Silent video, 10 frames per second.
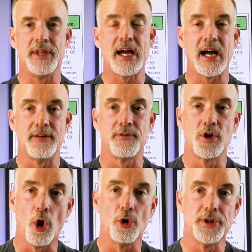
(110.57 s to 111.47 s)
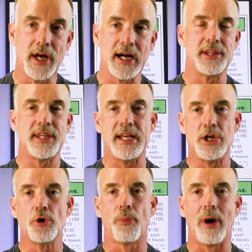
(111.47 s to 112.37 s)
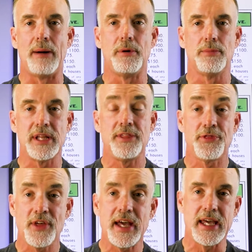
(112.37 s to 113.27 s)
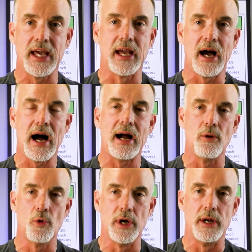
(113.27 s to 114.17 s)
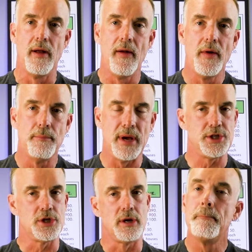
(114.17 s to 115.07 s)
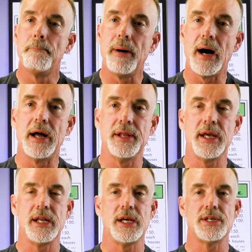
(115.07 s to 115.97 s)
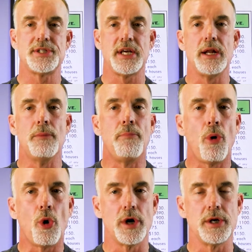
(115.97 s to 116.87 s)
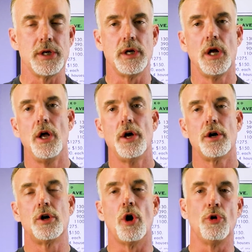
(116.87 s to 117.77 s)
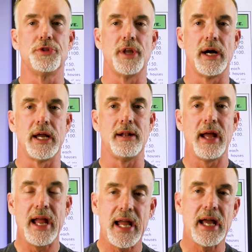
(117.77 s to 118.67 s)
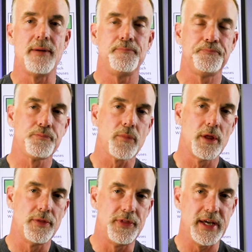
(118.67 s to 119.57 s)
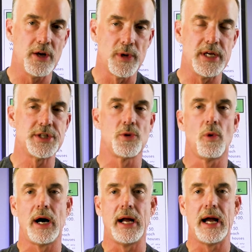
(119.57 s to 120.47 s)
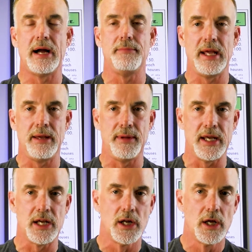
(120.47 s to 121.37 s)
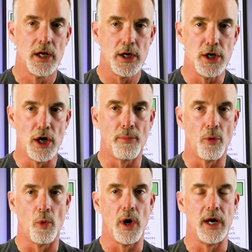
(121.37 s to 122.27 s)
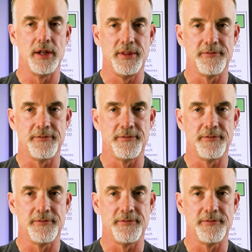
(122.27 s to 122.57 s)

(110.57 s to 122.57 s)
kind of gold nugget that you're probably thinking I would mention, but it is an important gold nugget and the reason why I'm naming it number one, the